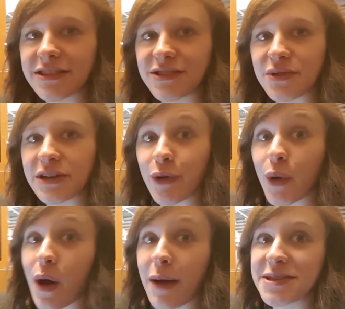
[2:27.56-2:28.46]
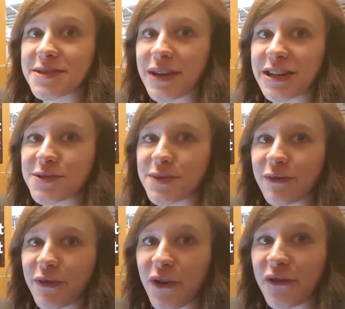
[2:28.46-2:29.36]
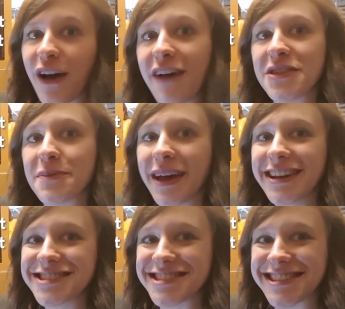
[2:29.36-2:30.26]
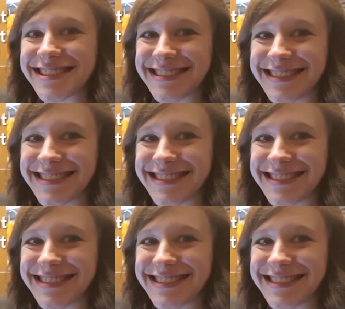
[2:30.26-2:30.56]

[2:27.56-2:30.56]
doing requirements management for five of the packages.